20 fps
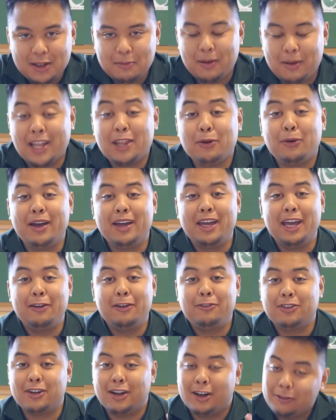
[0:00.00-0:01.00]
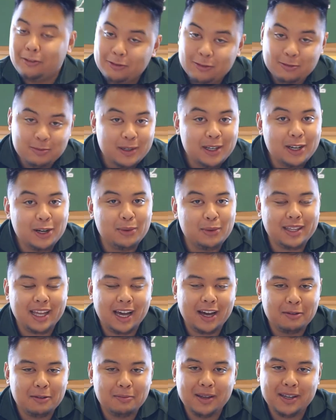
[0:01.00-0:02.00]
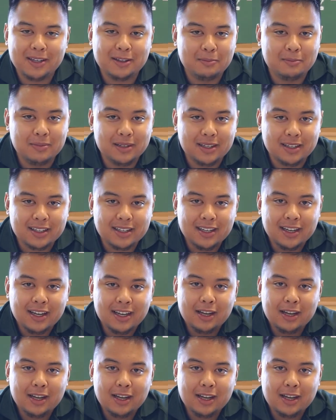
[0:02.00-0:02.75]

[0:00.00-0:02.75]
By the way, if you're unfamiliar with how to make a book,